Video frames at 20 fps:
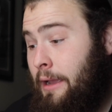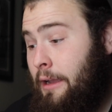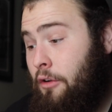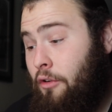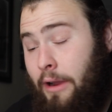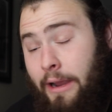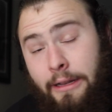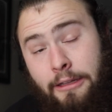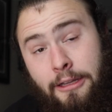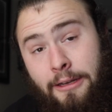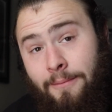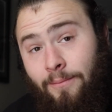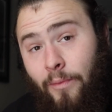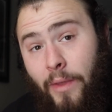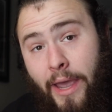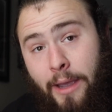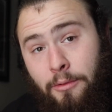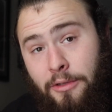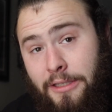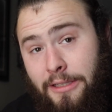Granted,
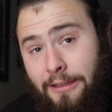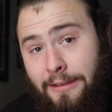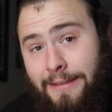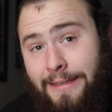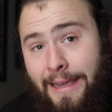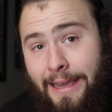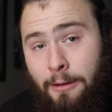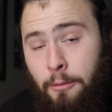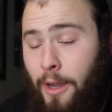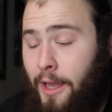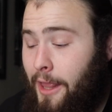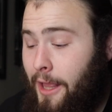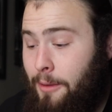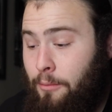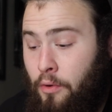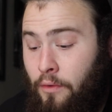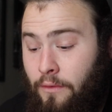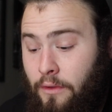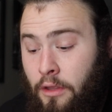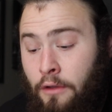I will still stand by that
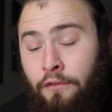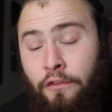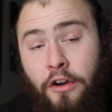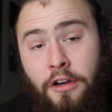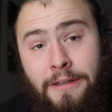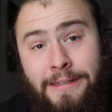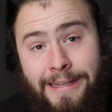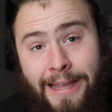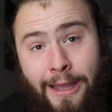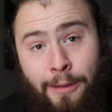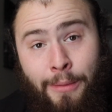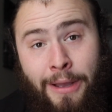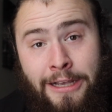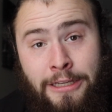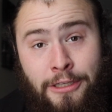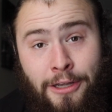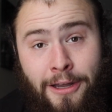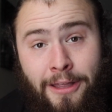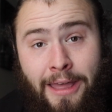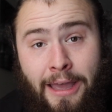movie. The first time I
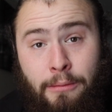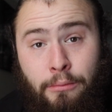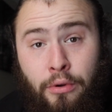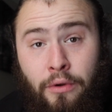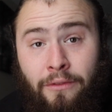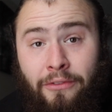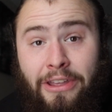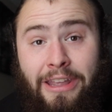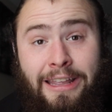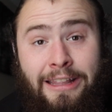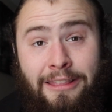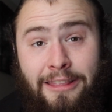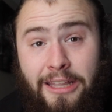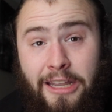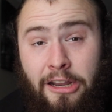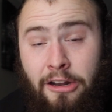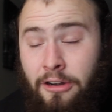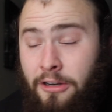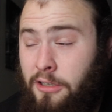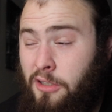saw that movie in
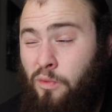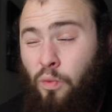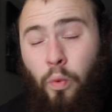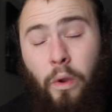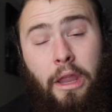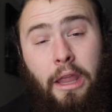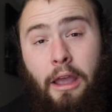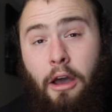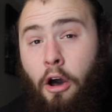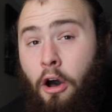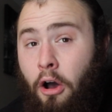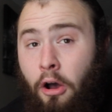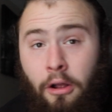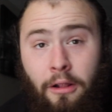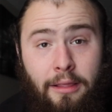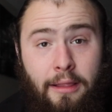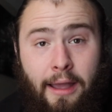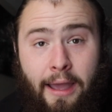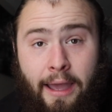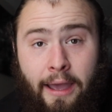theaters, we
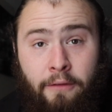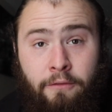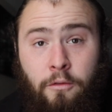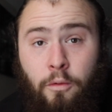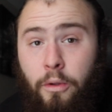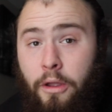all laughed.